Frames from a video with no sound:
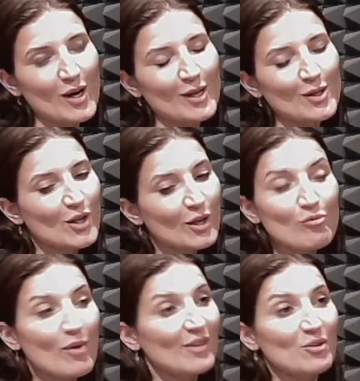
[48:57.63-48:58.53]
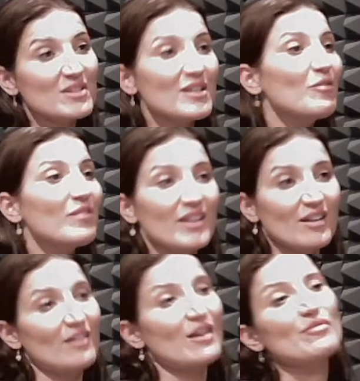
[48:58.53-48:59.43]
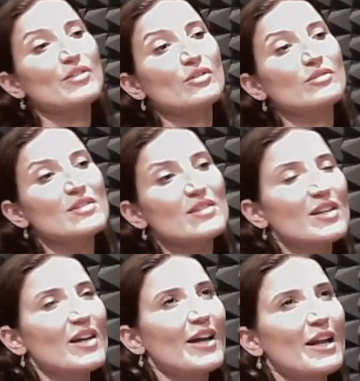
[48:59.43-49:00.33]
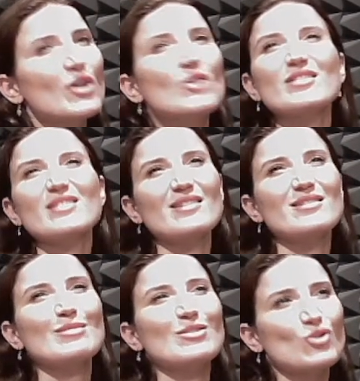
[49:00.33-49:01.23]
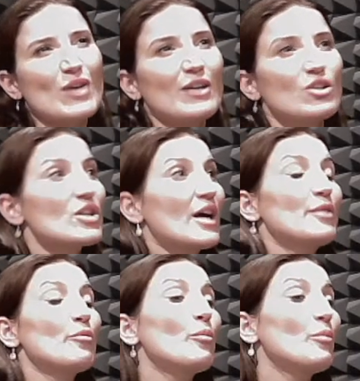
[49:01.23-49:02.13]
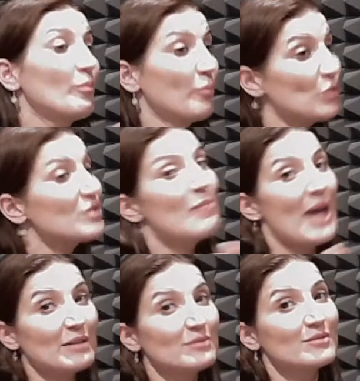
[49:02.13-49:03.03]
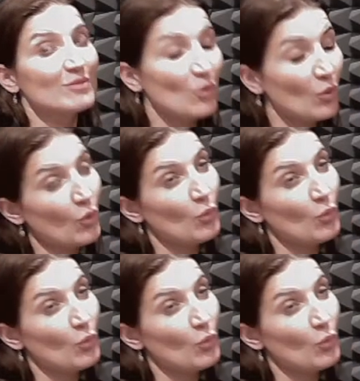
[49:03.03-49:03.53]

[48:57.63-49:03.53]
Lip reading: you can write yourself little love notes. And I know this sounds a bit strange, and most men or